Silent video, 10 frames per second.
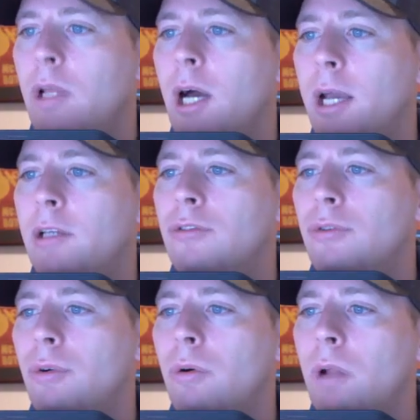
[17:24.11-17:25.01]
line
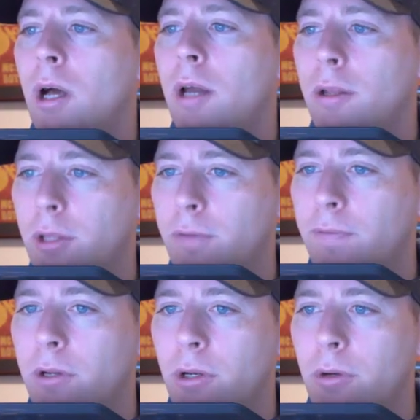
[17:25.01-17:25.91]
control on a
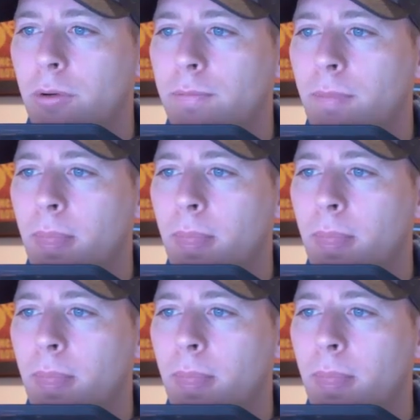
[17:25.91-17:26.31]
different node.